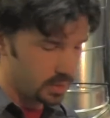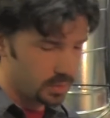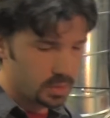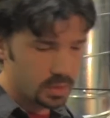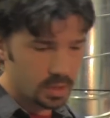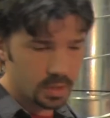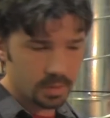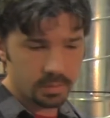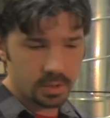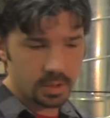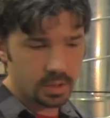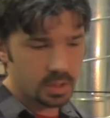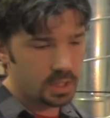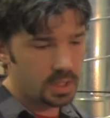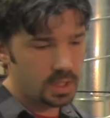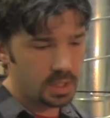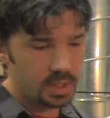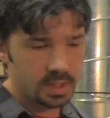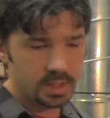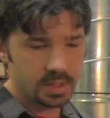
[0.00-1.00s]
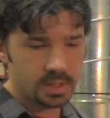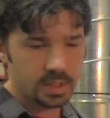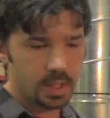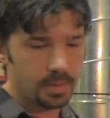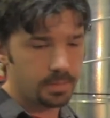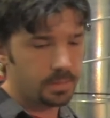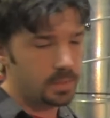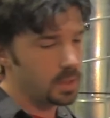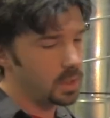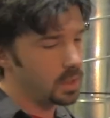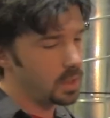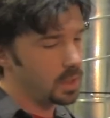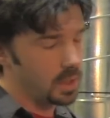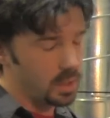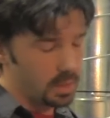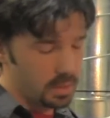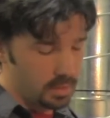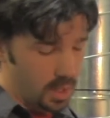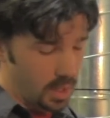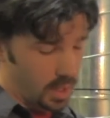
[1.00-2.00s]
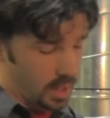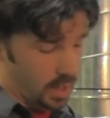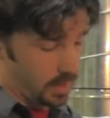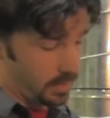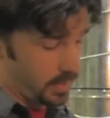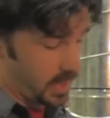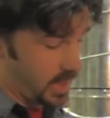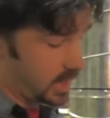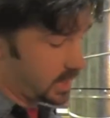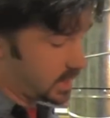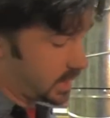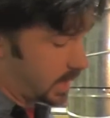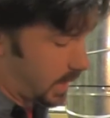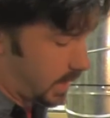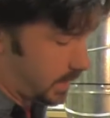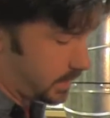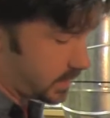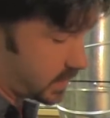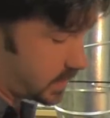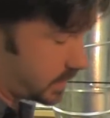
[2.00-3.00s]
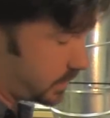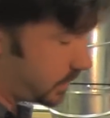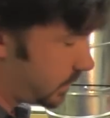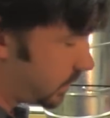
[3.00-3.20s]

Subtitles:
You can heat this up many times.